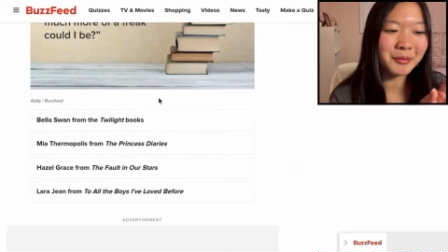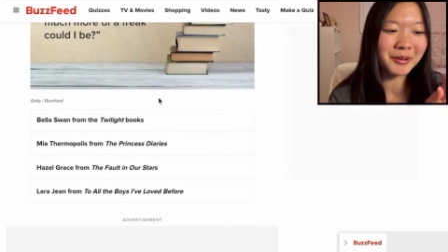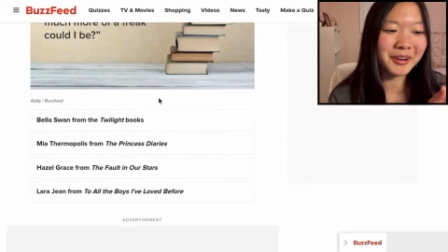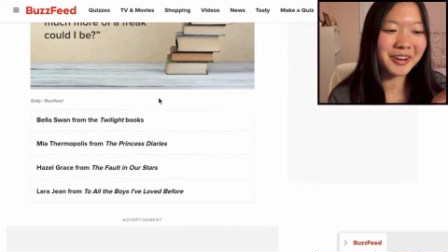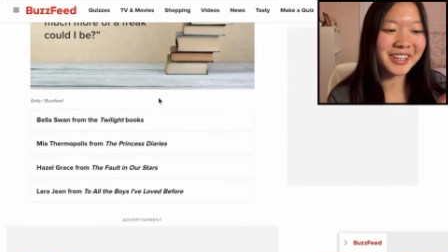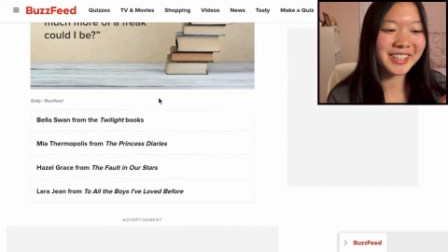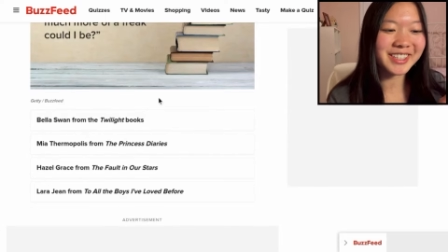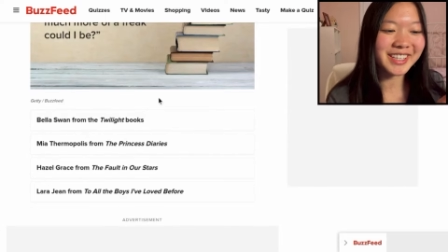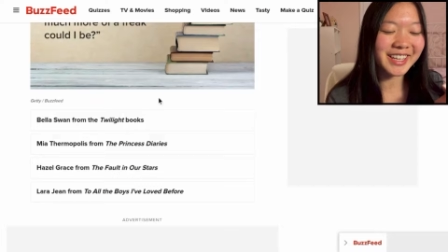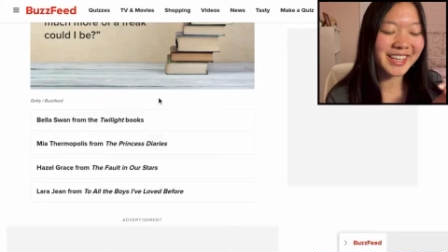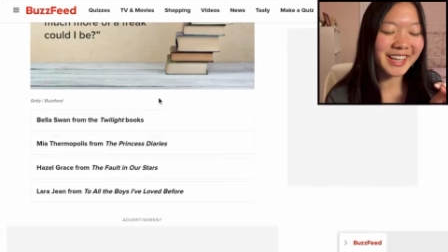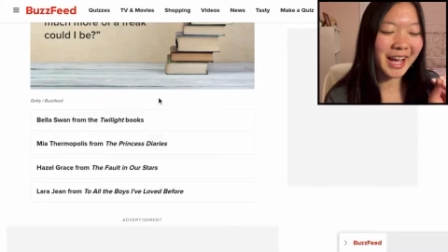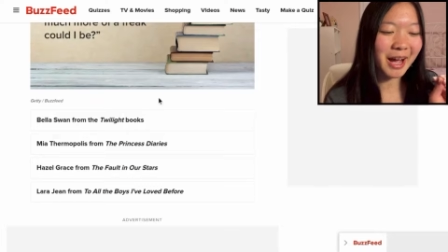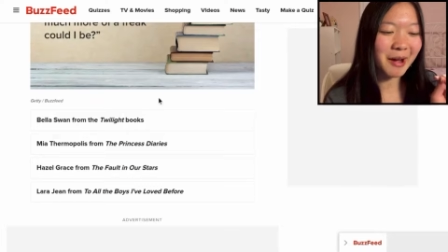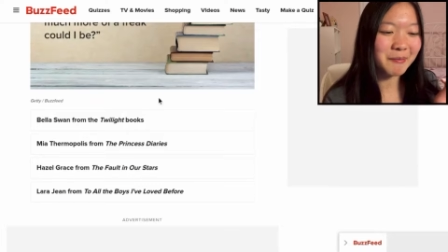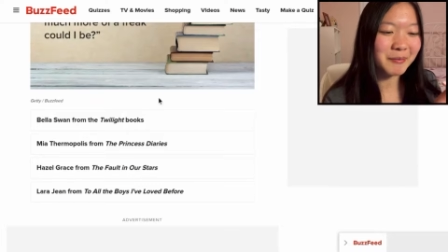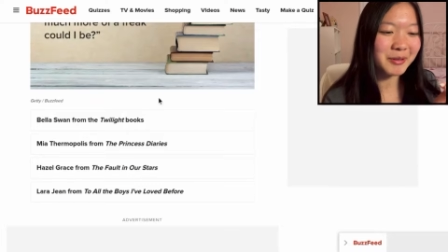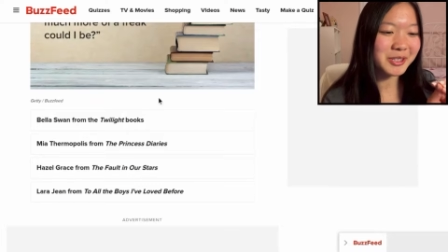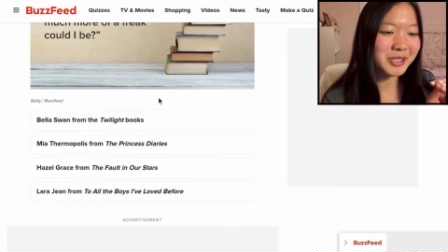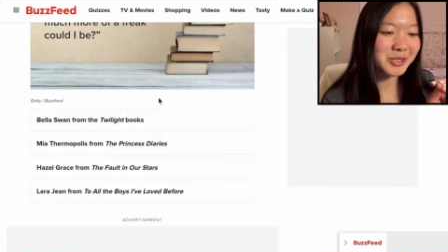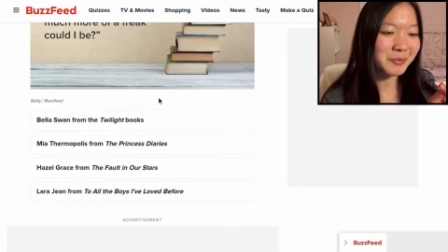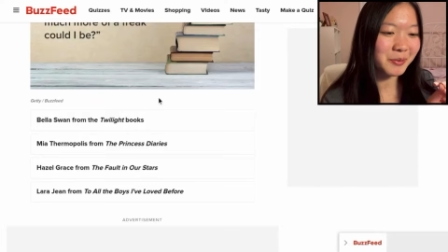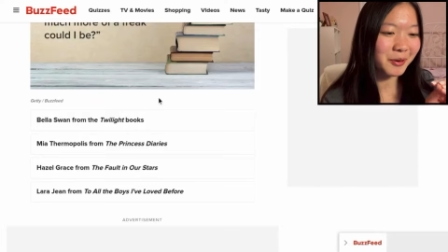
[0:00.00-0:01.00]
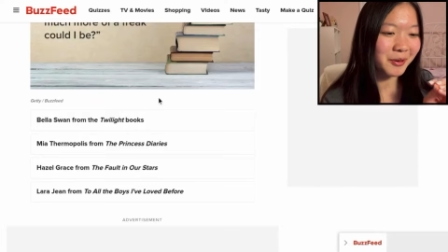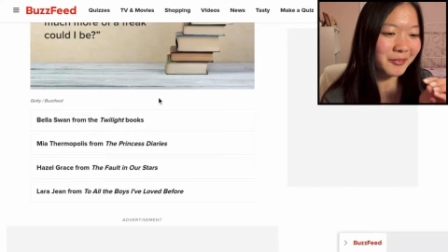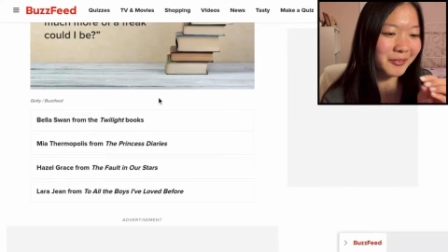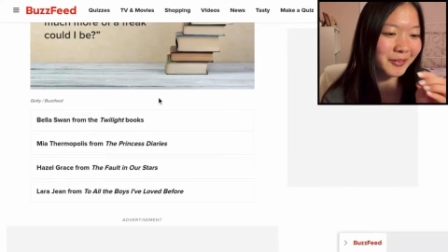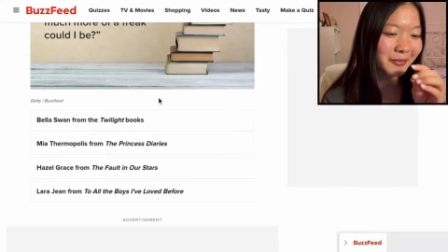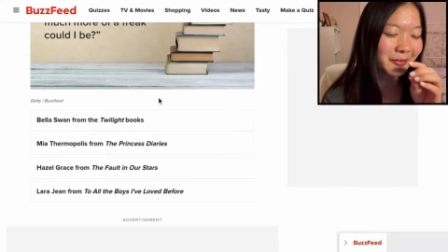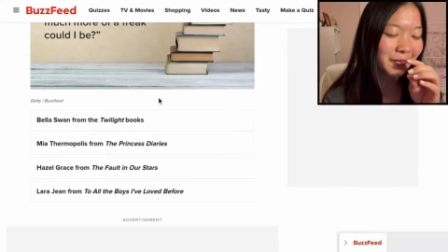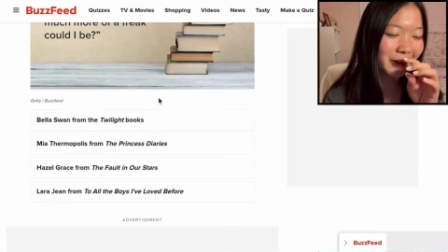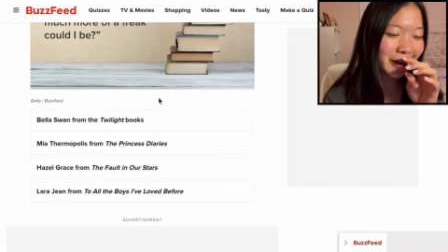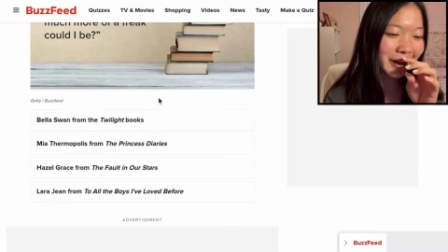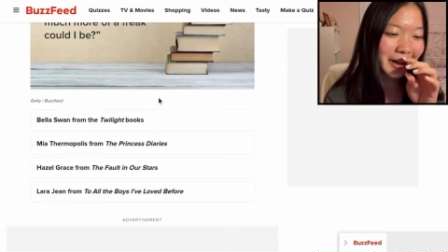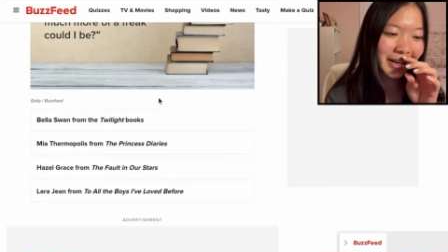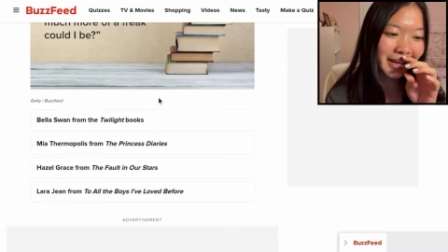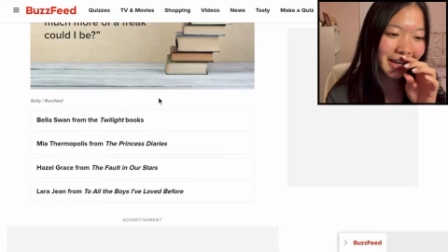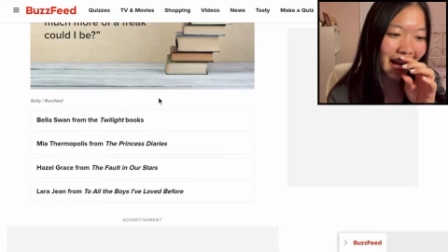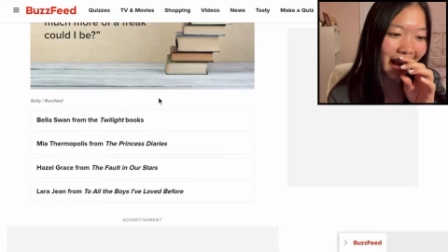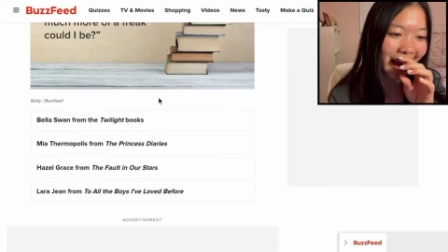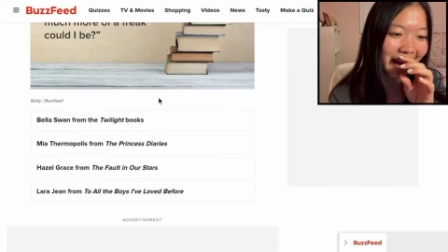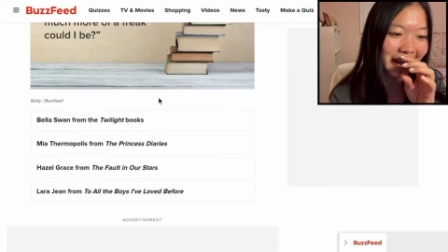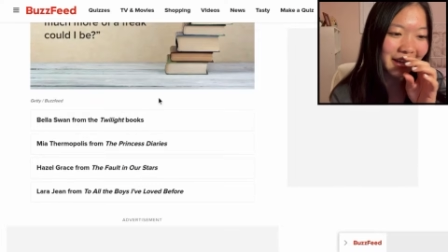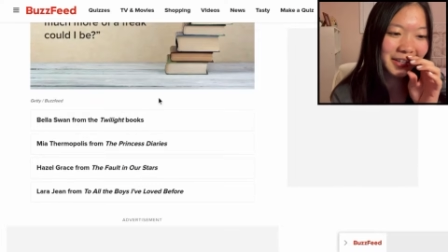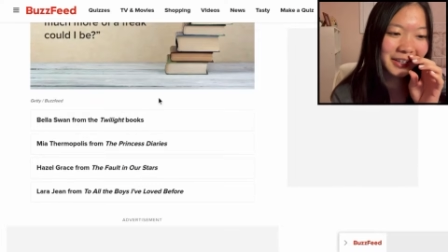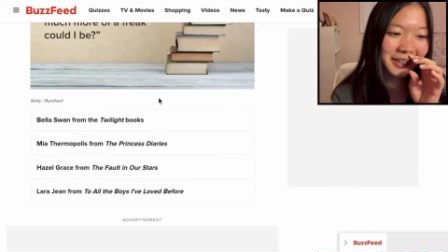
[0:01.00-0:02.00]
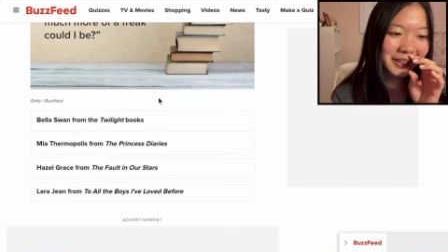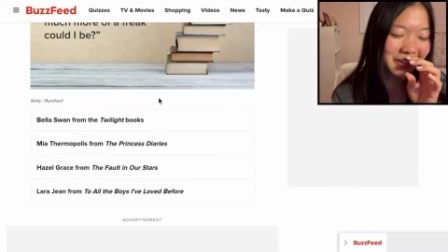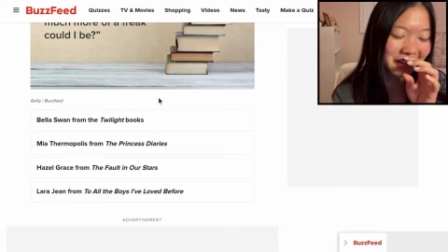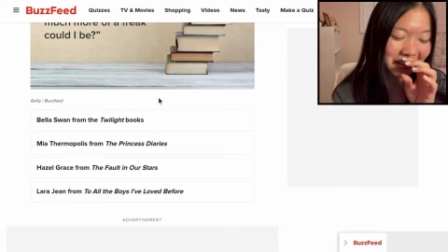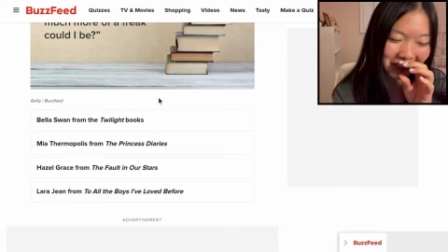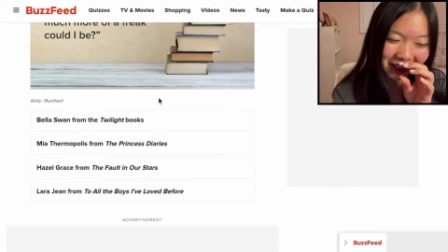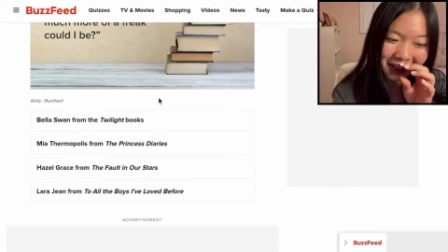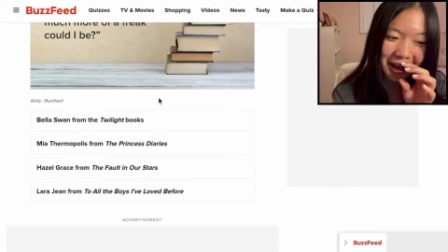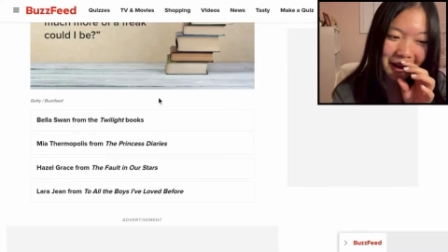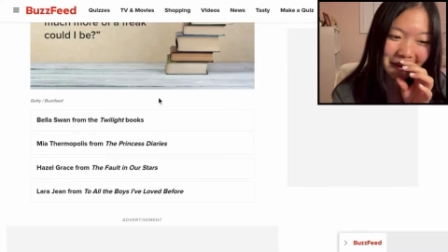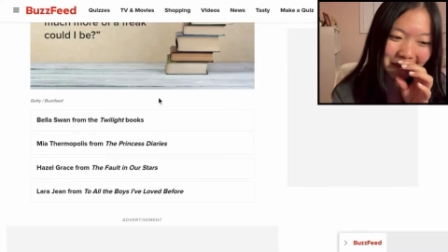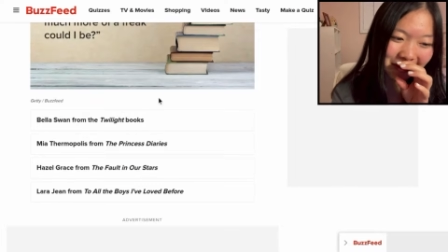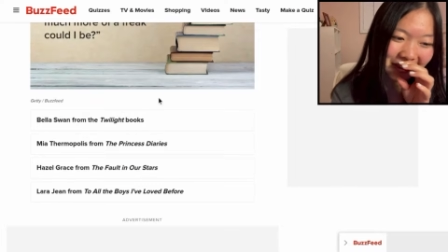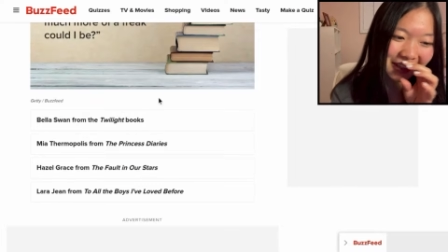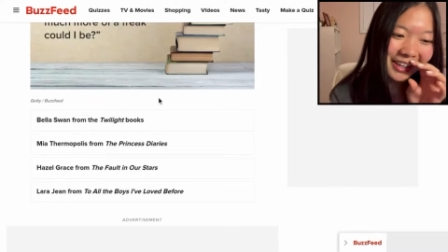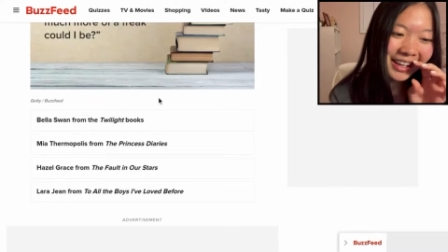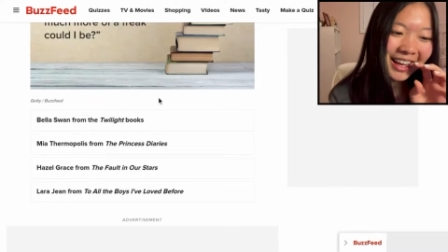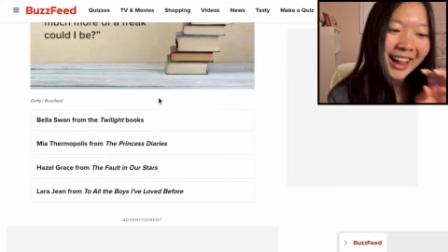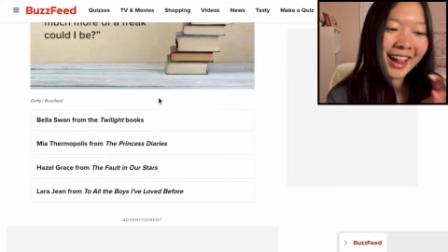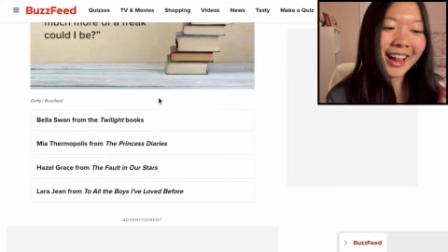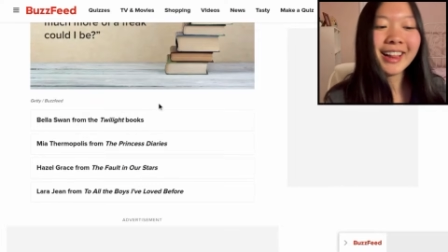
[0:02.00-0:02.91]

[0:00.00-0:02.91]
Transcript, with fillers: where it's like how much more of a freak I could I be.